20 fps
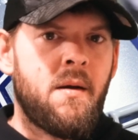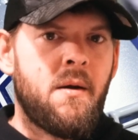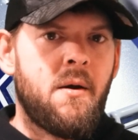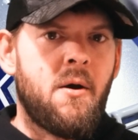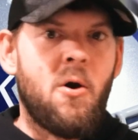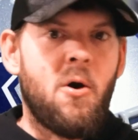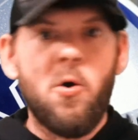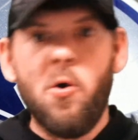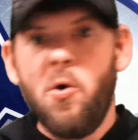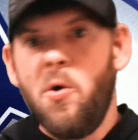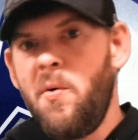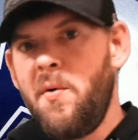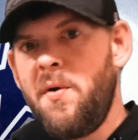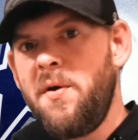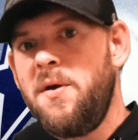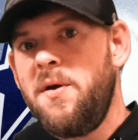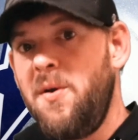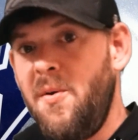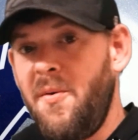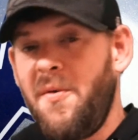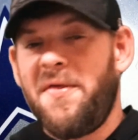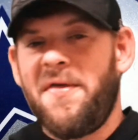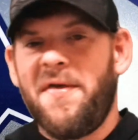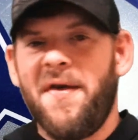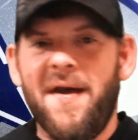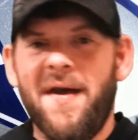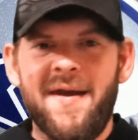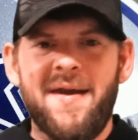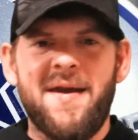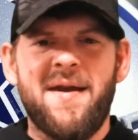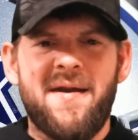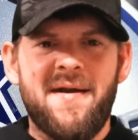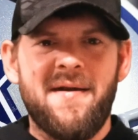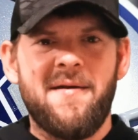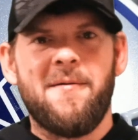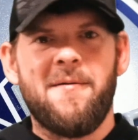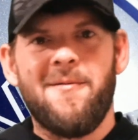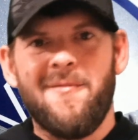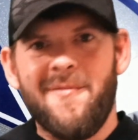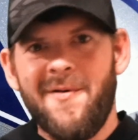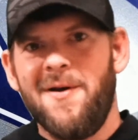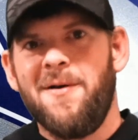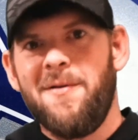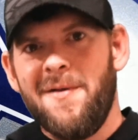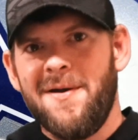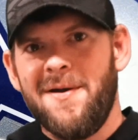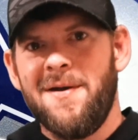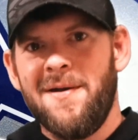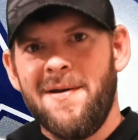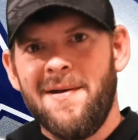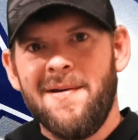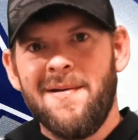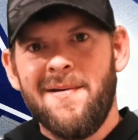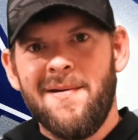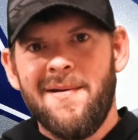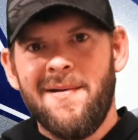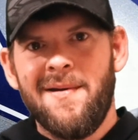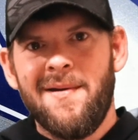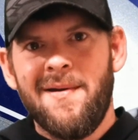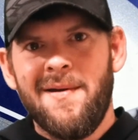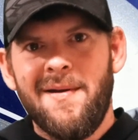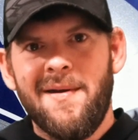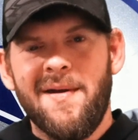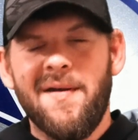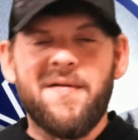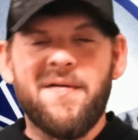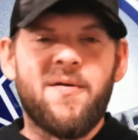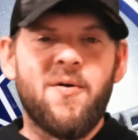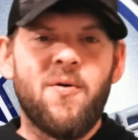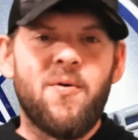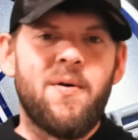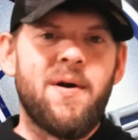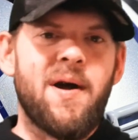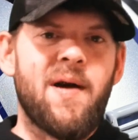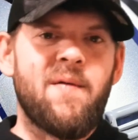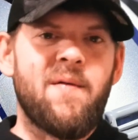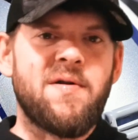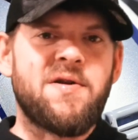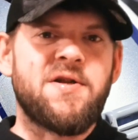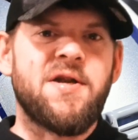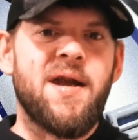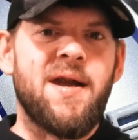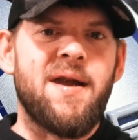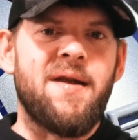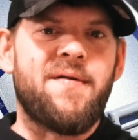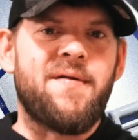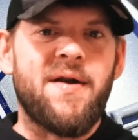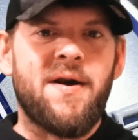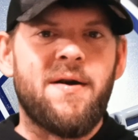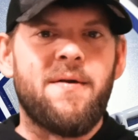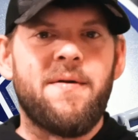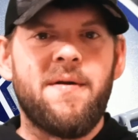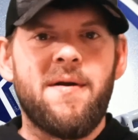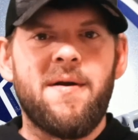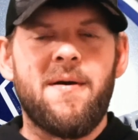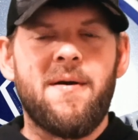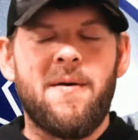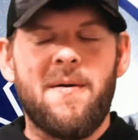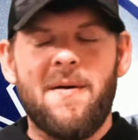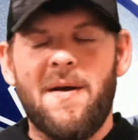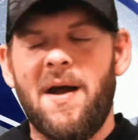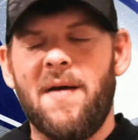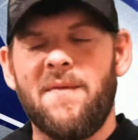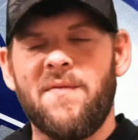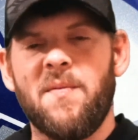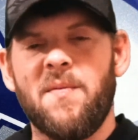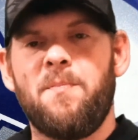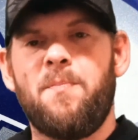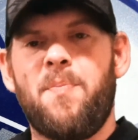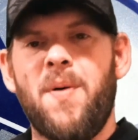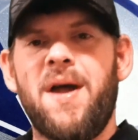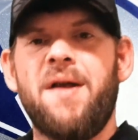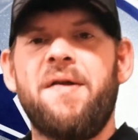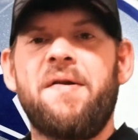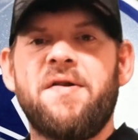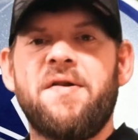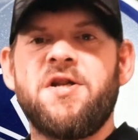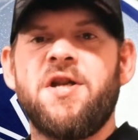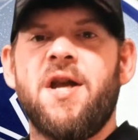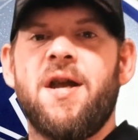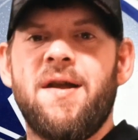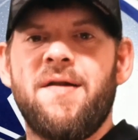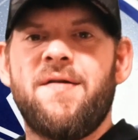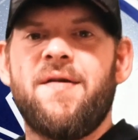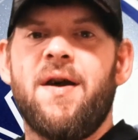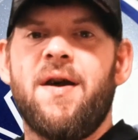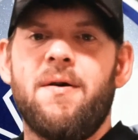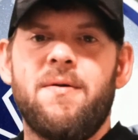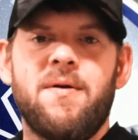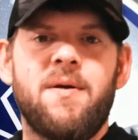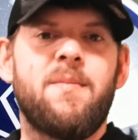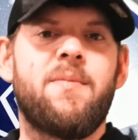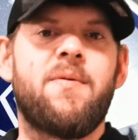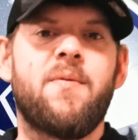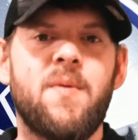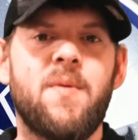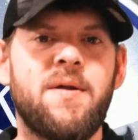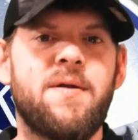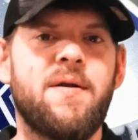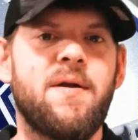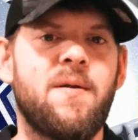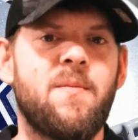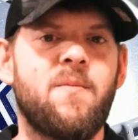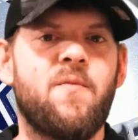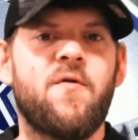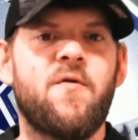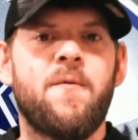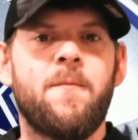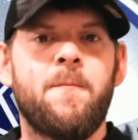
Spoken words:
Who do you think really is going to have a chance out, or have the best chance out of them three teams?